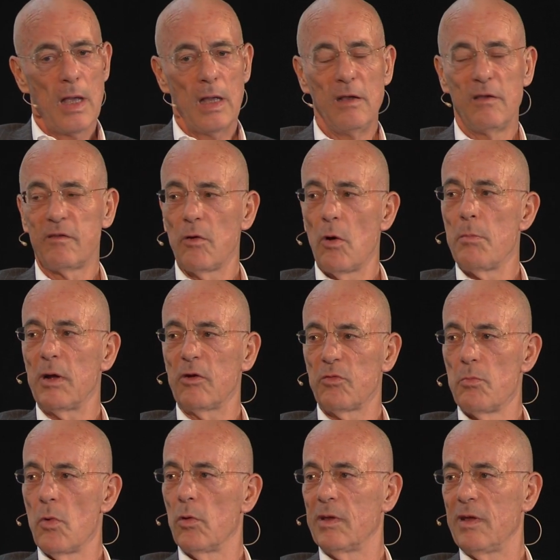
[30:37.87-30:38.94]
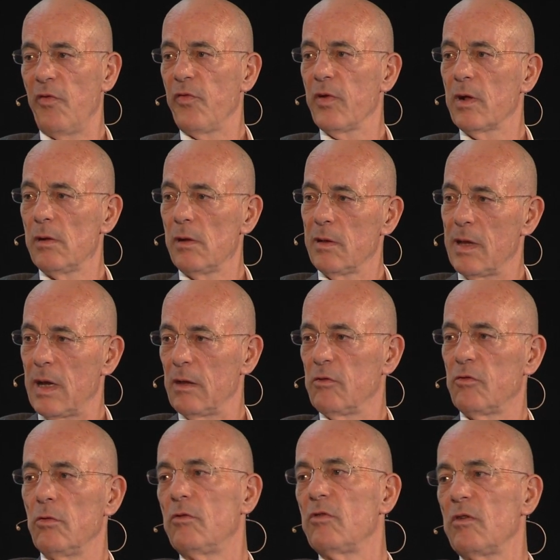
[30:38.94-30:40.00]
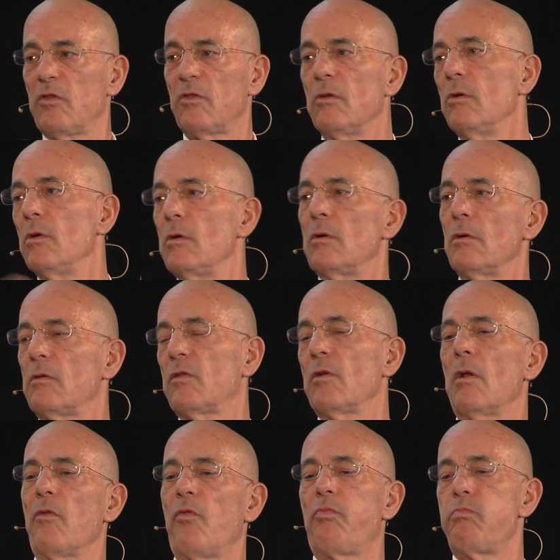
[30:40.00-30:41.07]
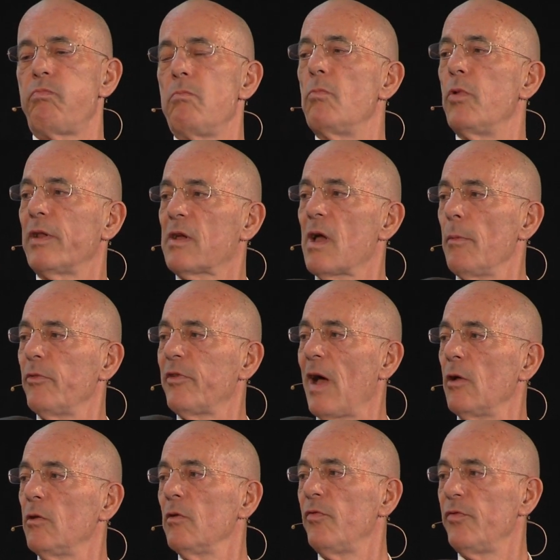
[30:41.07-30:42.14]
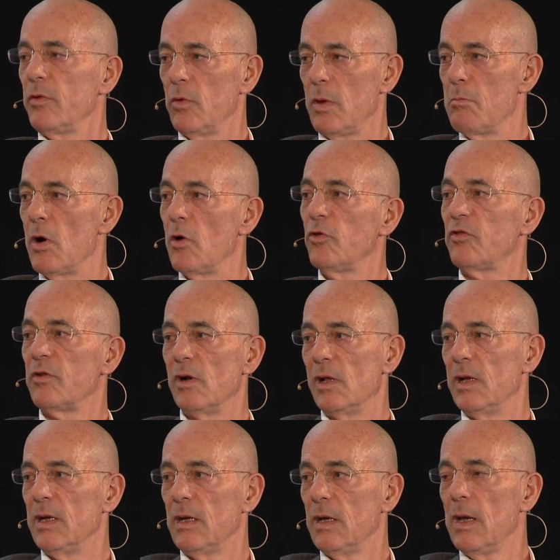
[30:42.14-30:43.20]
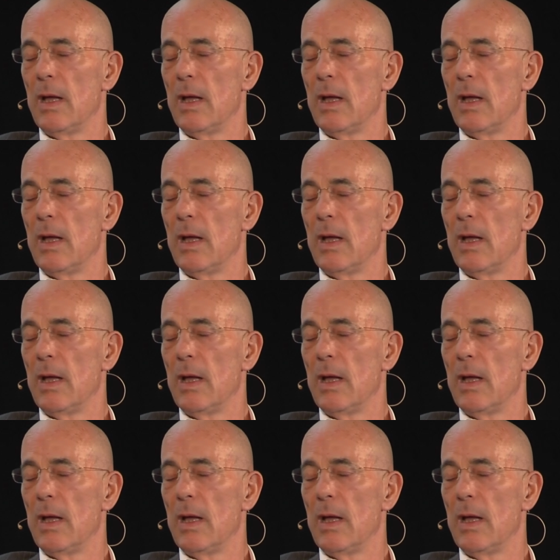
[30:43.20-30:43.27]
is so much more difficult than to just do your sort of what comes out of you emotionally.